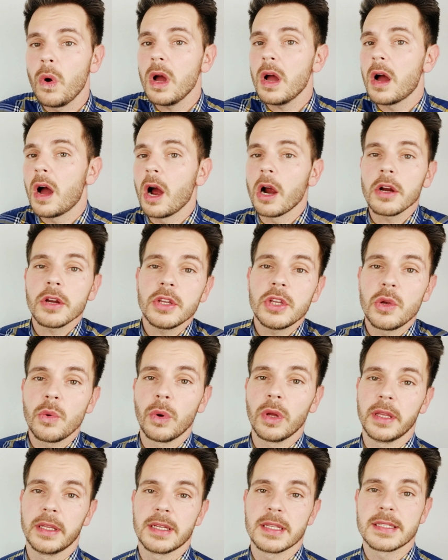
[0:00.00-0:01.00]
What aren't you
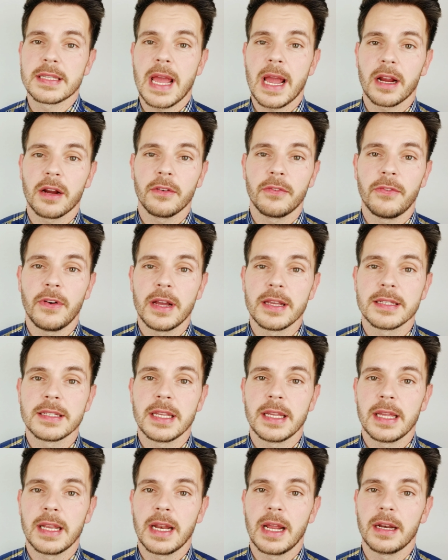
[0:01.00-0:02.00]
willing to sacrifice
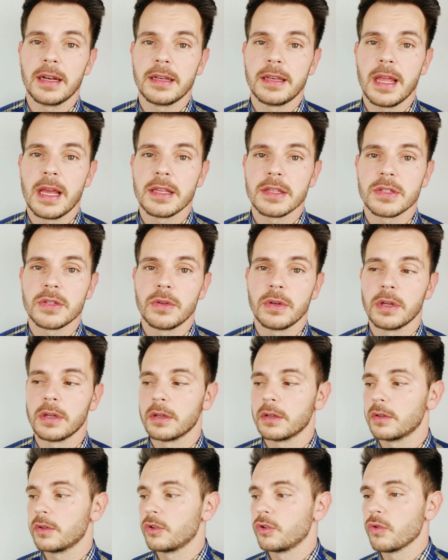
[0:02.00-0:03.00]
to get out of debt
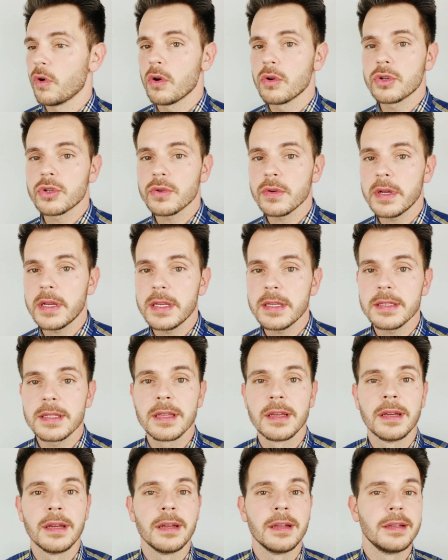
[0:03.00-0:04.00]
sooner?
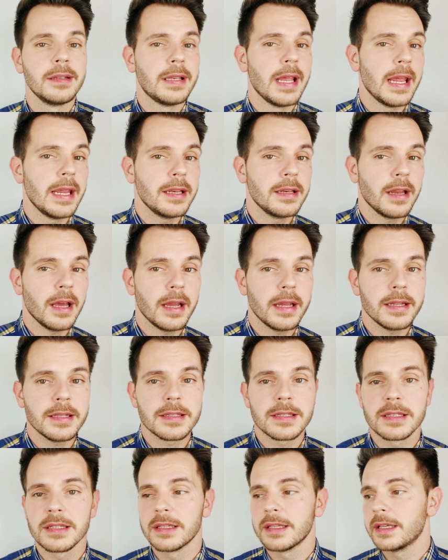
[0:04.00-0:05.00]
Groceries, date
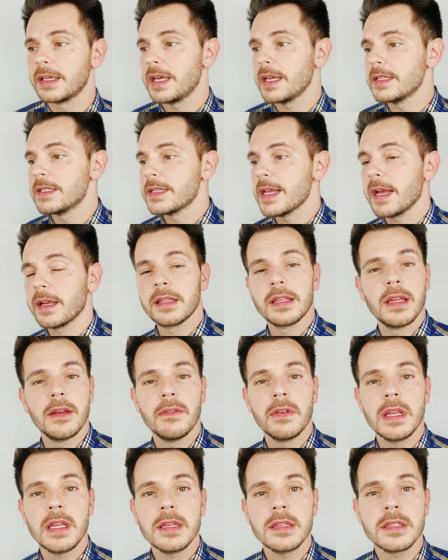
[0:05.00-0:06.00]
nights, kids'
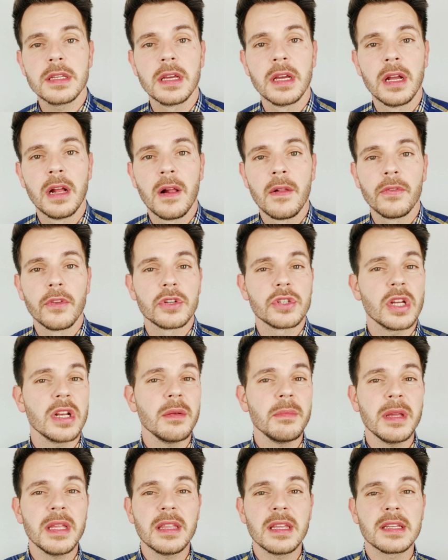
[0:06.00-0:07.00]
activities? There's going
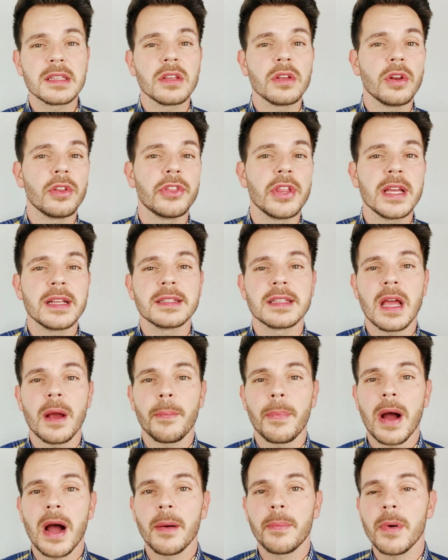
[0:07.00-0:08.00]
to be these little things
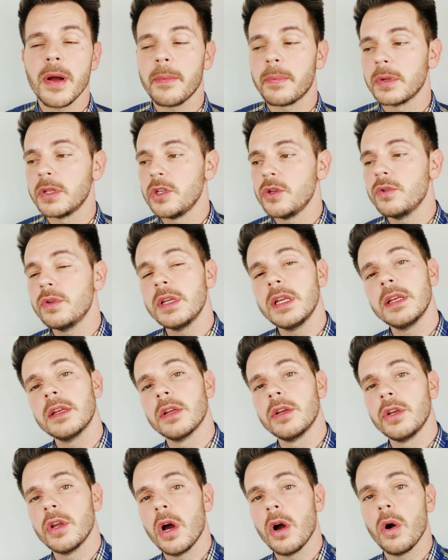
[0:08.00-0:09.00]
that pop up, and you need
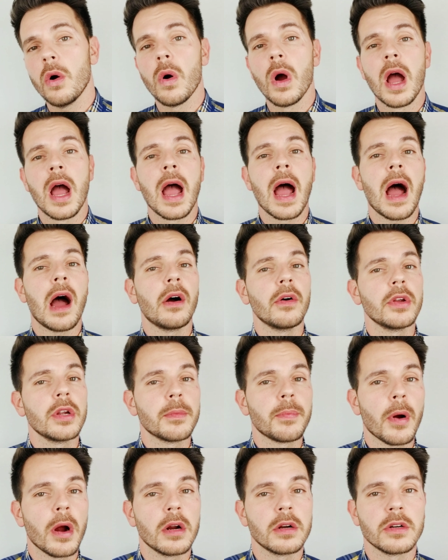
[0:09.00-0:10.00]
to know how
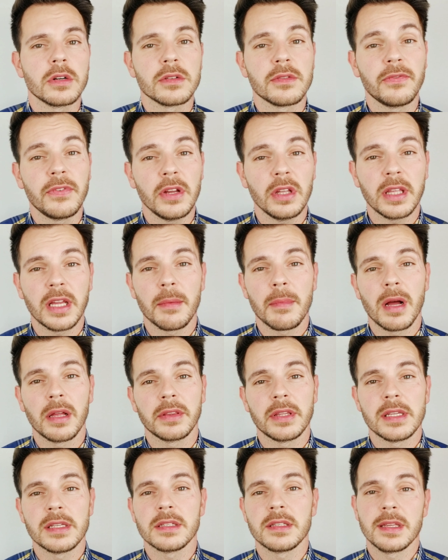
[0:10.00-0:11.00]
your partner's feeling
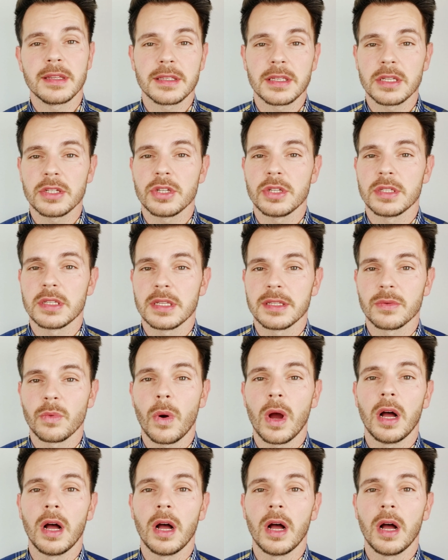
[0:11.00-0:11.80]
about these decisions as